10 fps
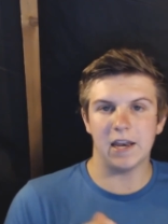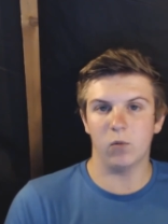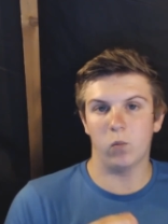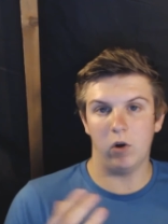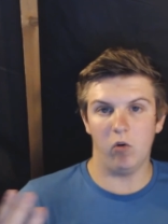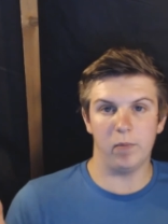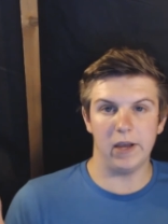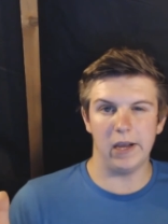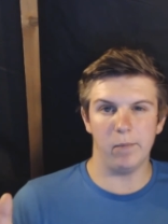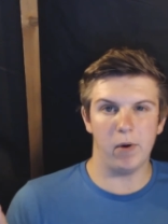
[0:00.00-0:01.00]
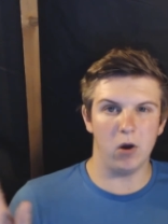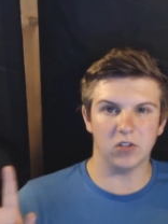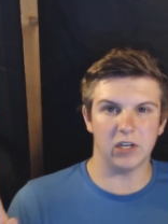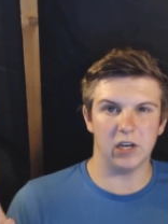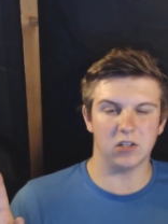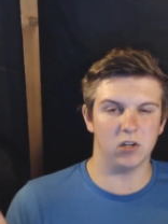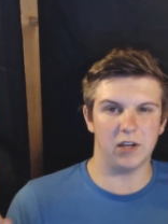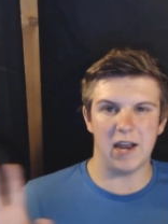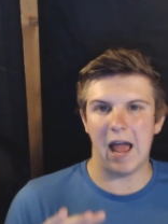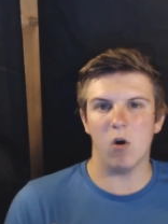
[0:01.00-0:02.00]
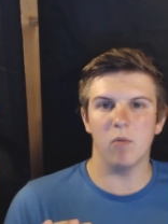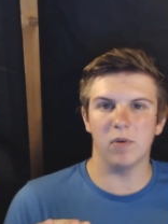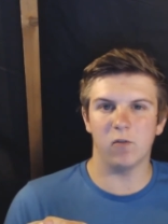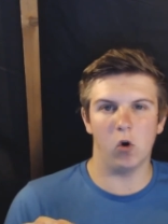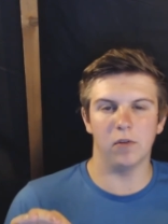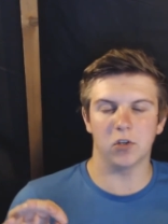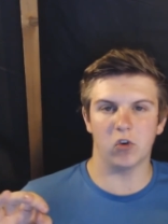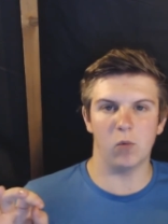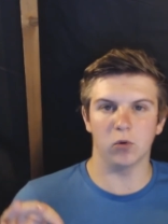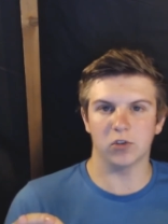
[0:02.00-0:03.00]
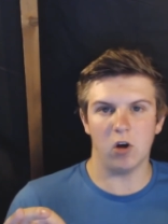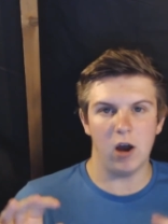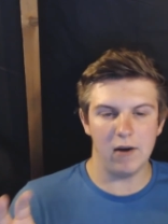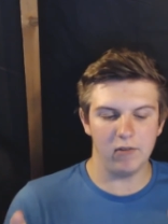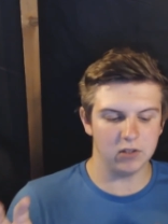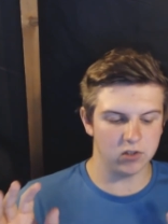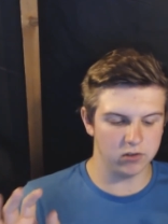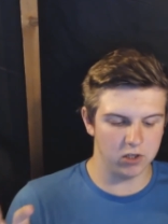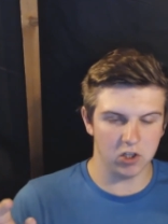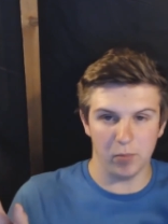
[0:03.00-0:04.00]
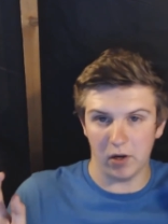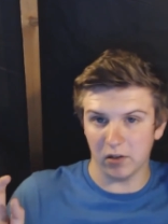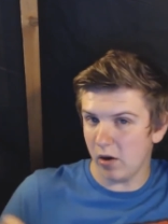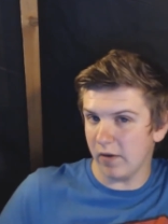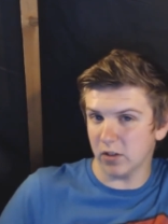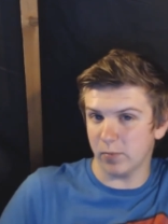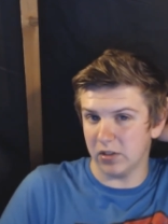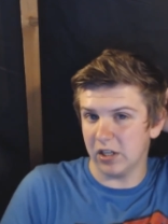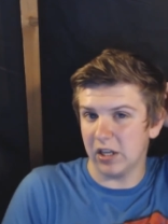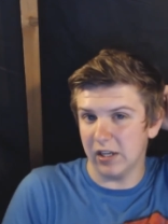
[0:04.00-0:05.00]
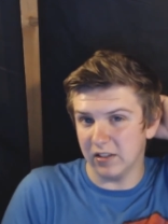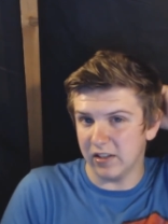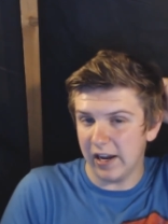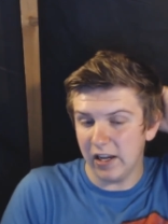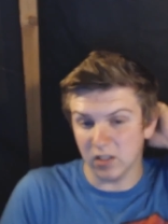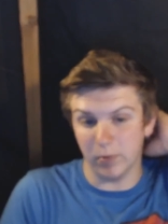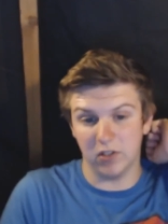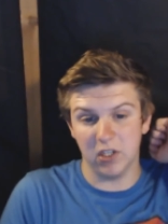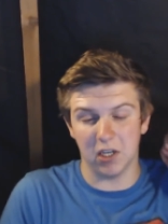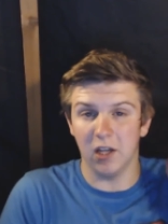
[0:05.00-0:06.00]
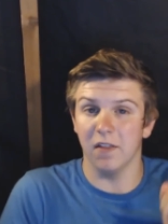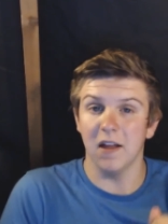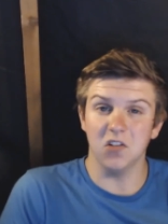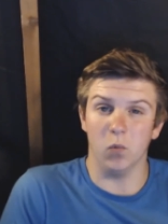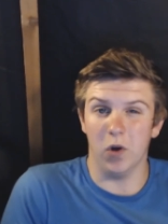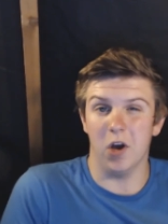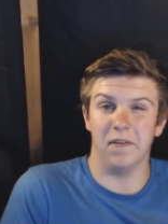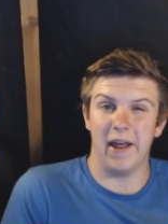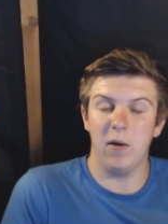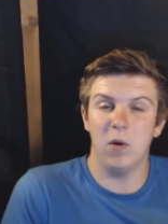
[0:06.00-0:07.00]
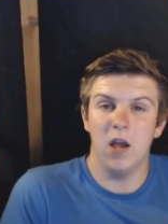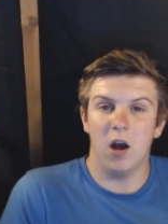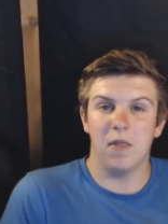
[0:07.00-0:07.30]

and it will be posted as like an hour before the stream will start. Everything's on YouTube. I don't have a particular date. That's a word there.